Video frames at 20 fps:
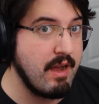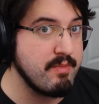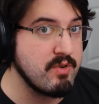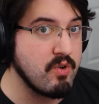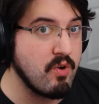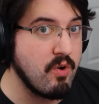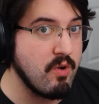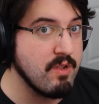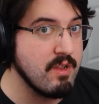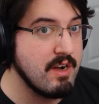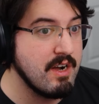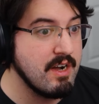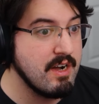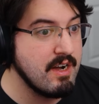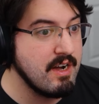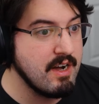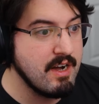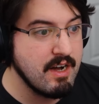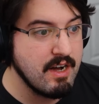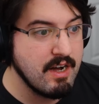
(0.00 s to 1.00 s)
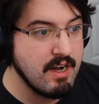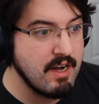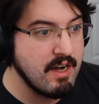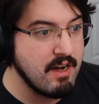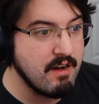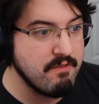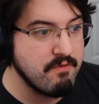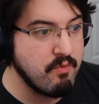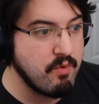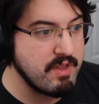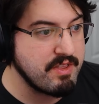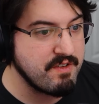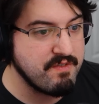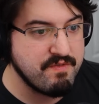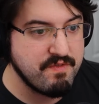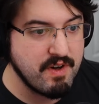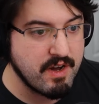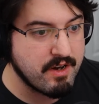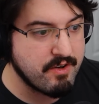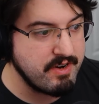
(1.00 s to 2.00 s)
hole of what the
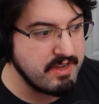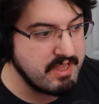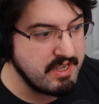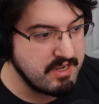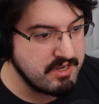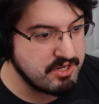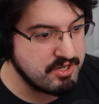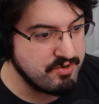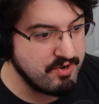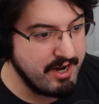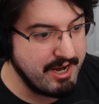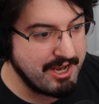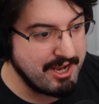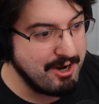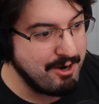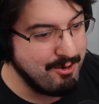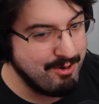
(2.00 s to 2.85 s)
fuckery that is Drago.